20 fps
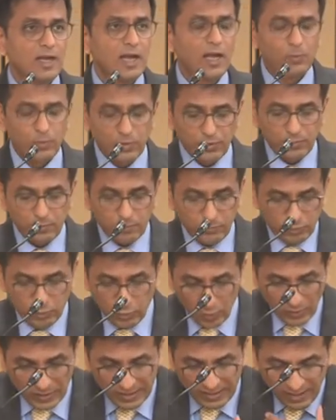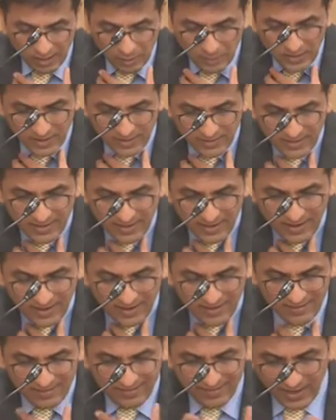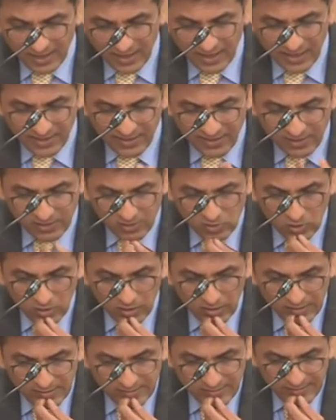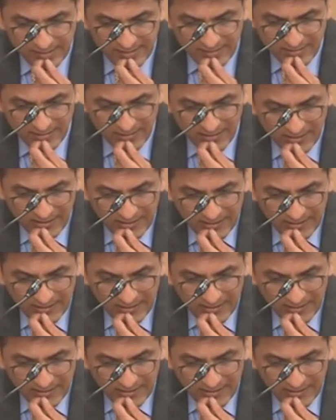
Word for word: I would strongly recommend that our young IDIA scholars read